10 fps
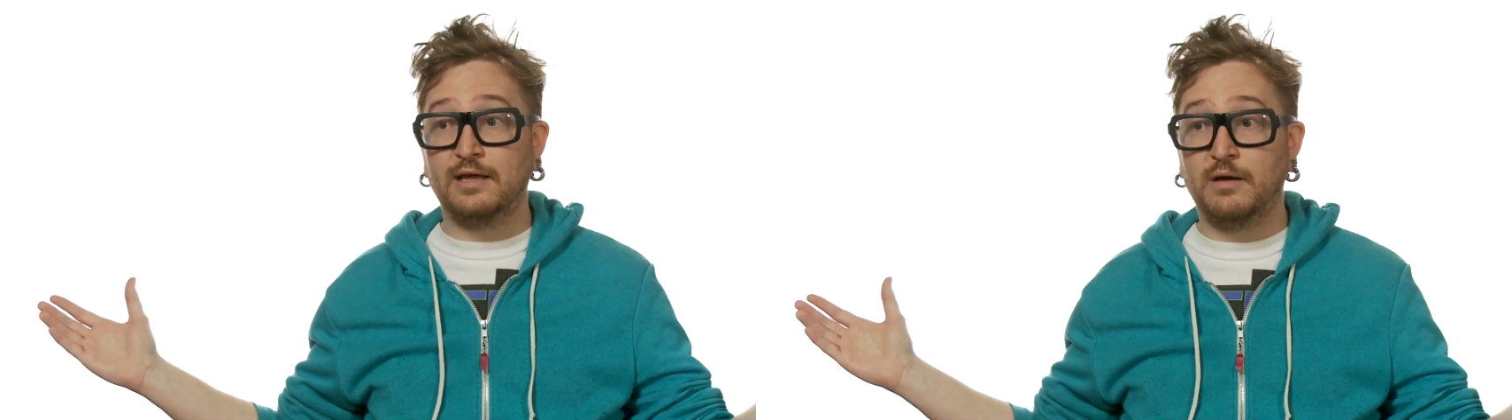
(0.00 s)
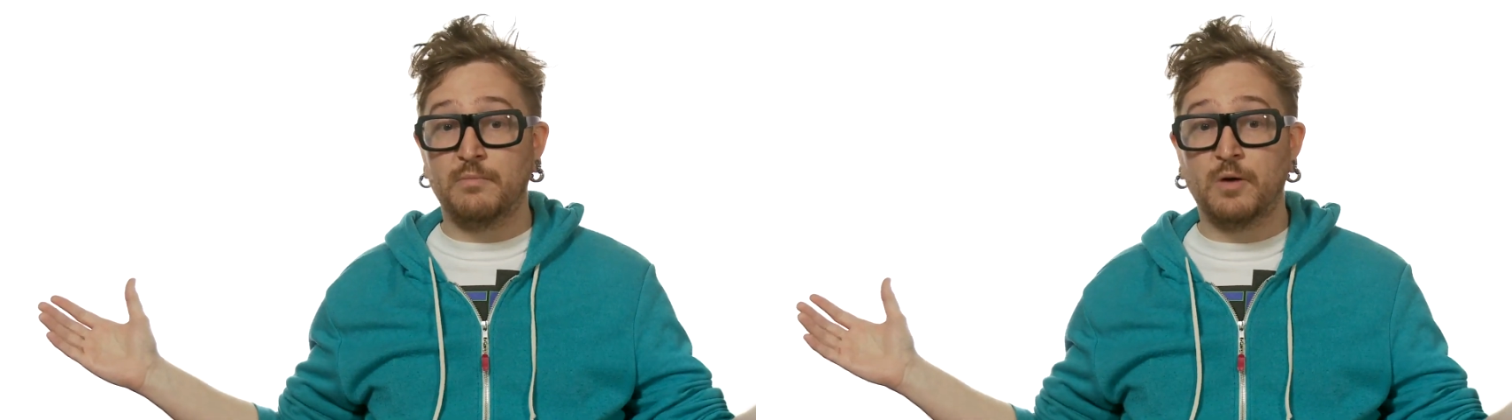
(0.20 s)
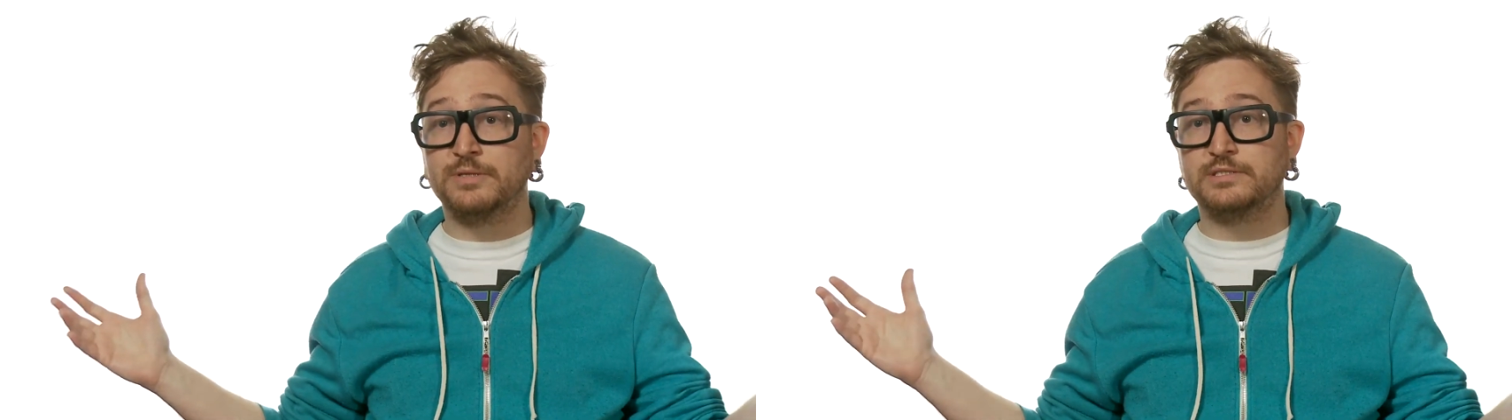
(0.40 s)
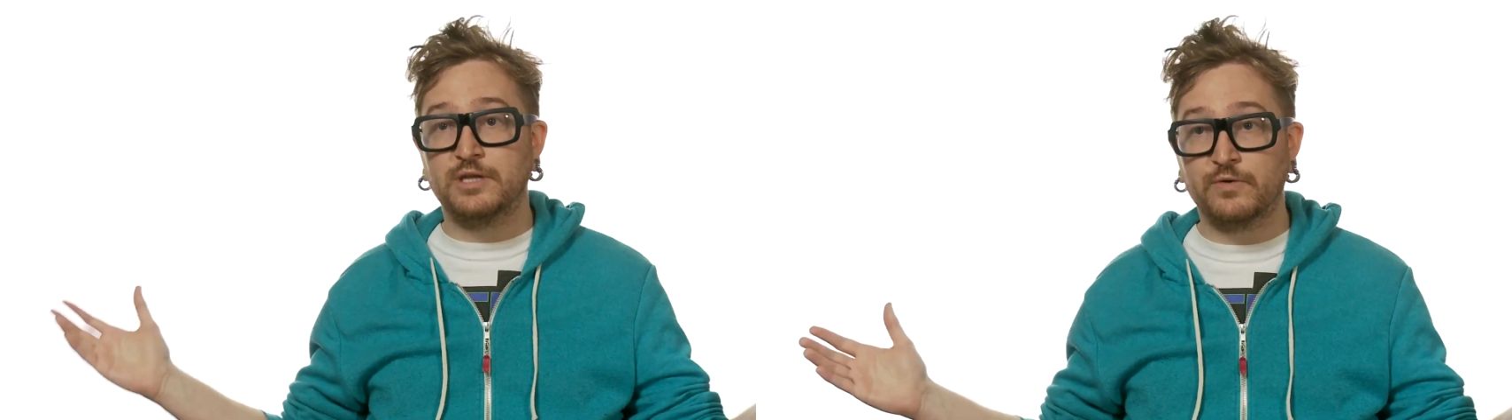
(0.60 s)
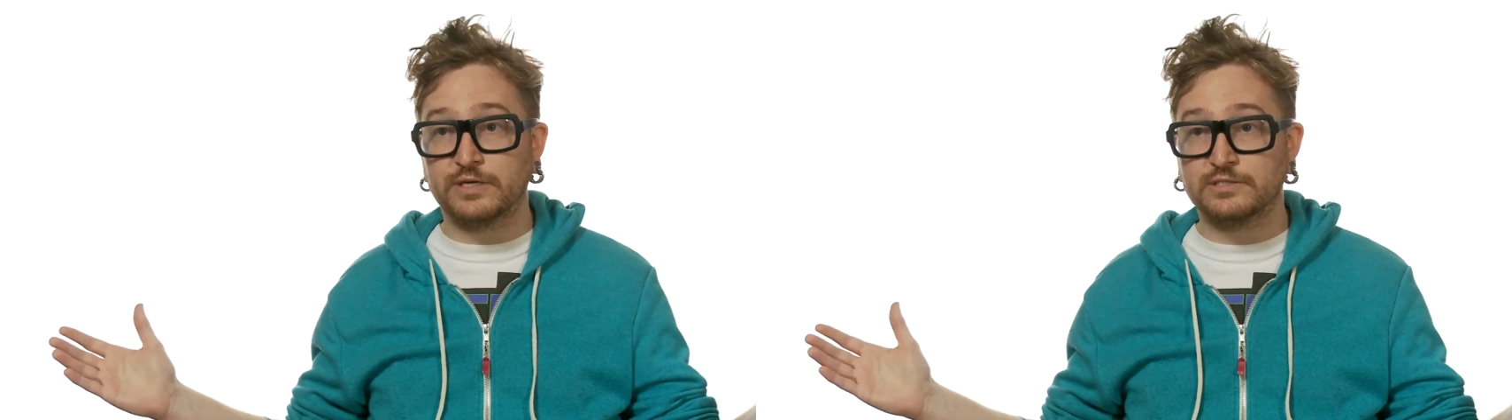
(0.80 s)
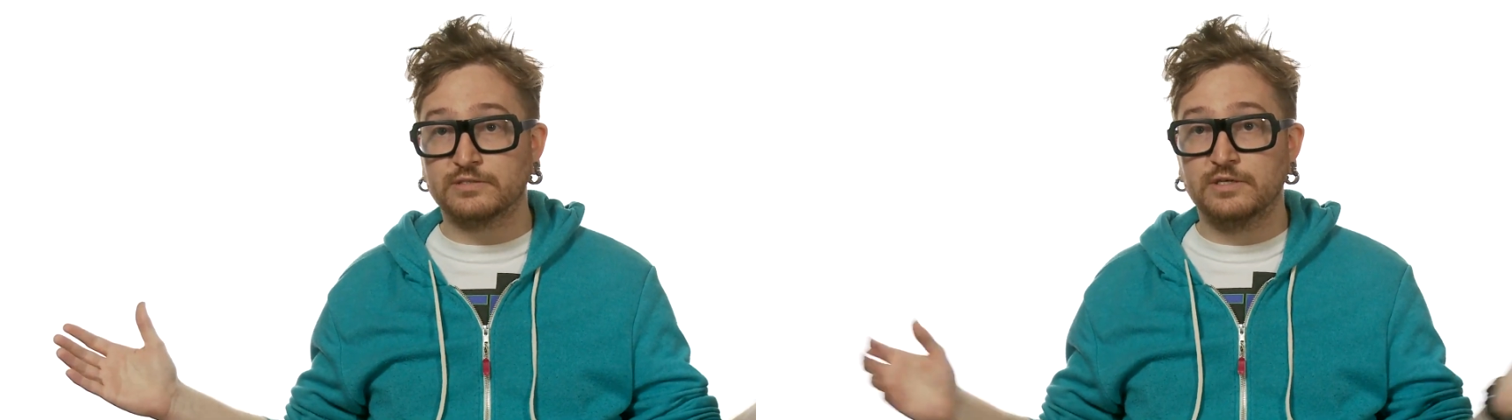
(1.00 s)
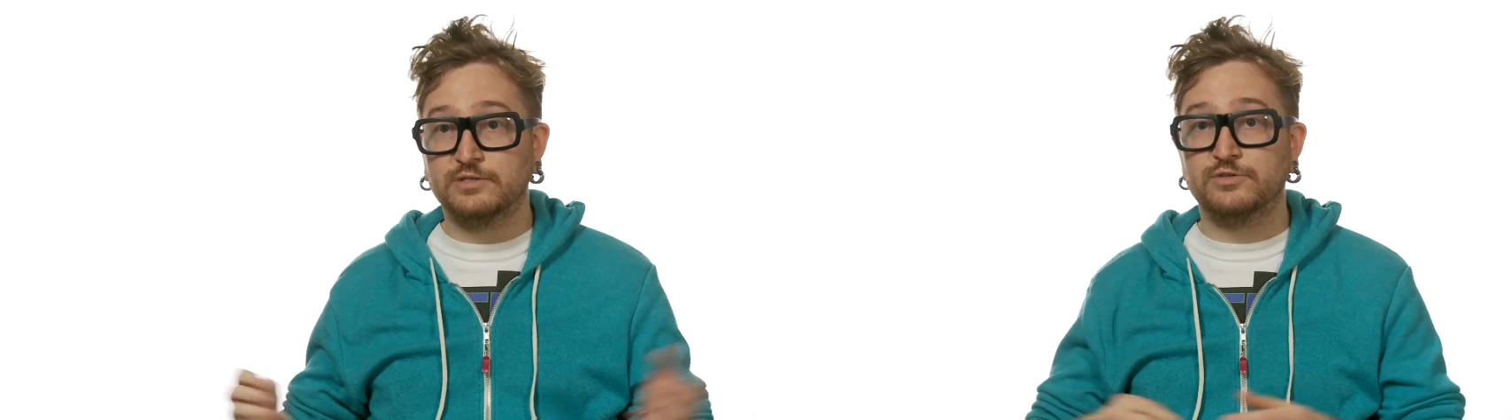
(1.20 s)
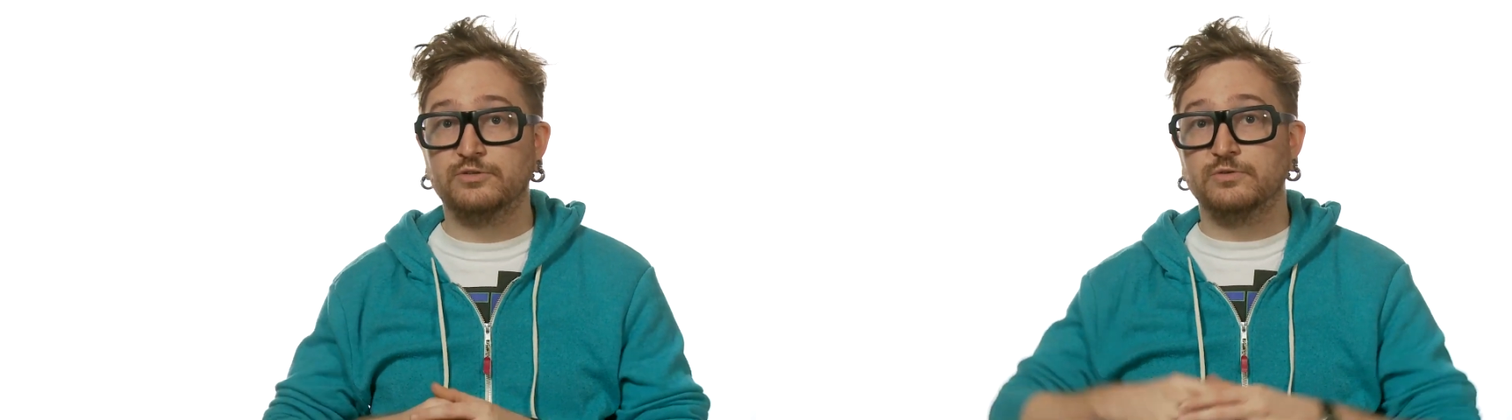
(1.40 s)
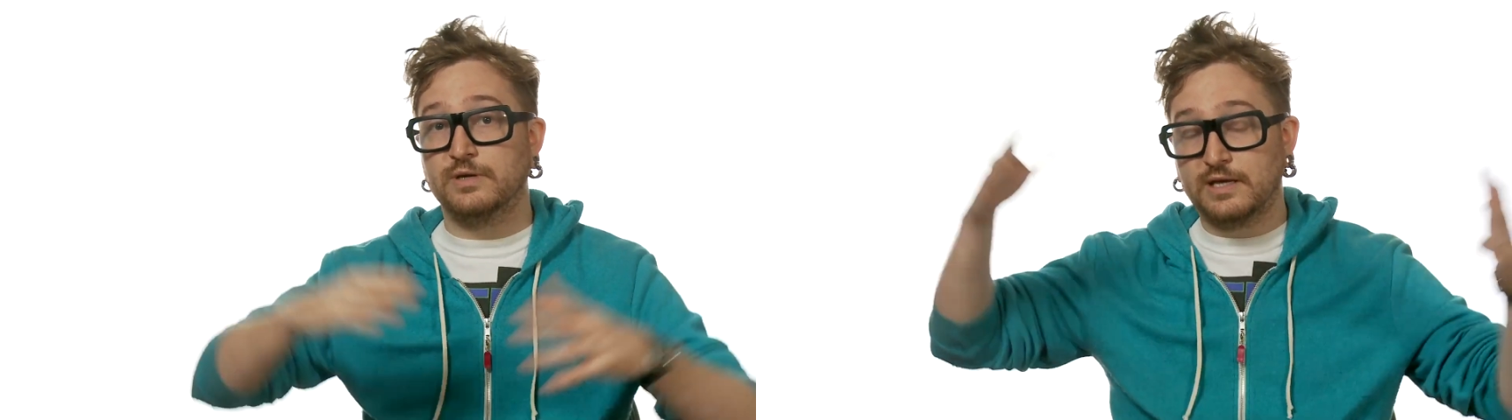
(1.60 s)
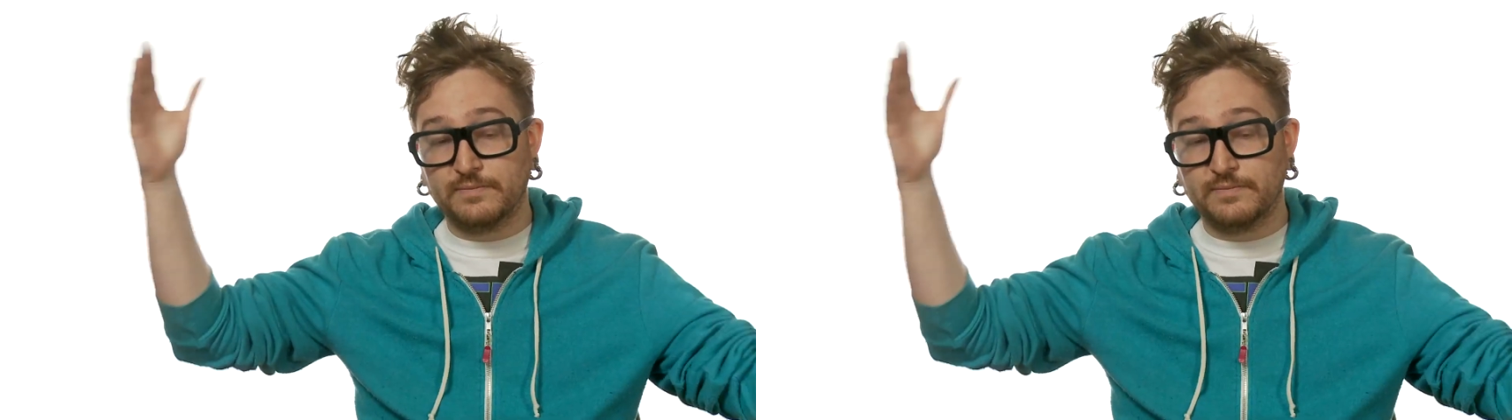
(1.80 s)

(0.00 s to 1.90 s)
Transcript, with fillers: a moment's notice to